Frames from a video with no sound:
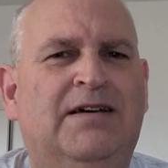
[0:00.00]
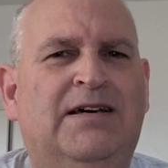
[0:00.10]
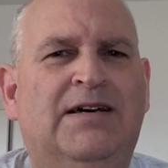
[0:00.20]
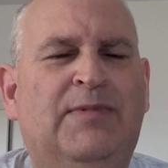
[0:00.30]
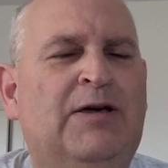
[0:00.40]

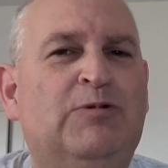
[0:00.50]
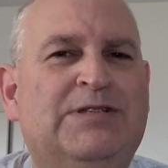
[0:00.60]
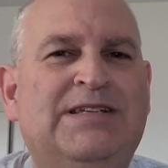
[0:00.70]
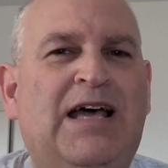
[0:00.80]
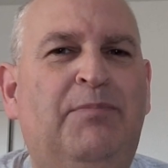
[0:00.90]
Um, it
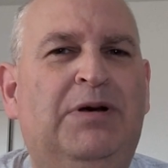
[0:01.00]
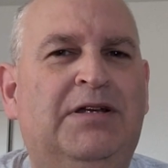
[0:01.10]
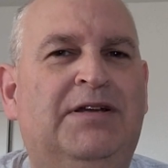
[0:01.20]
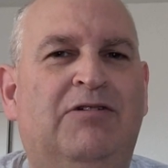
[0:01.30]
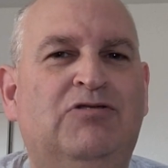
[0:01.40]
was the Apple
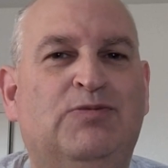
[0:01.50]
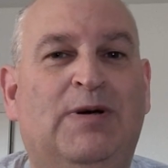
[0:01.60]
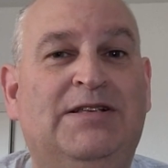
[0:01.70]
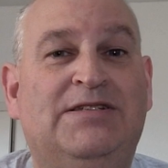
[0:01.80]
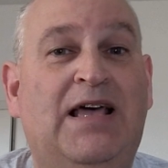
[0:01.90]

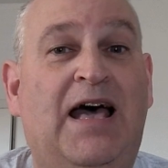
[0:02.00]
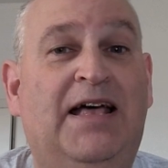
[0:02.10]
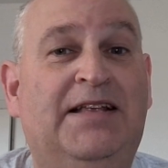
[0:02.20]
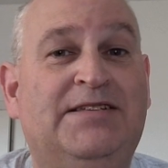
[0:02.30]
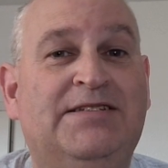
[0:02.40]
announcements,
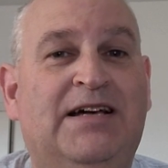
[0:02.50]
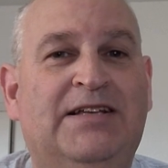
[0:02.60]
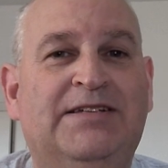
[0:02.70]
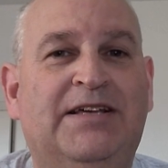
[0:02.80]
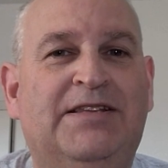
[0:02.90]
and
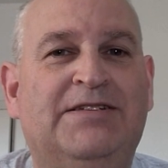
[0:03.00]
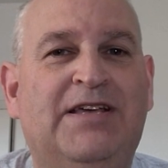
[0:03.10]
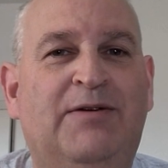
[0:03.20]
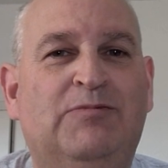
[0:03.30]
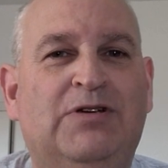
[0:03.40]
starting at the
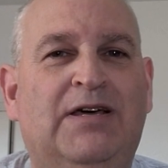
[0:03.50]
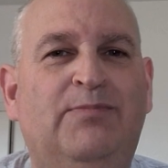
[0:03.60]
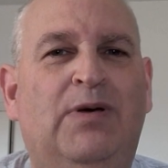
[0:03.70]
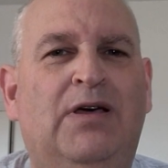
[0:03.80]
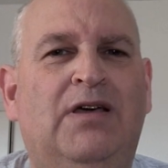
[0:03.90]
same
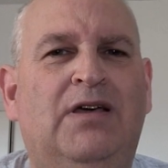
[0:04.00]
time,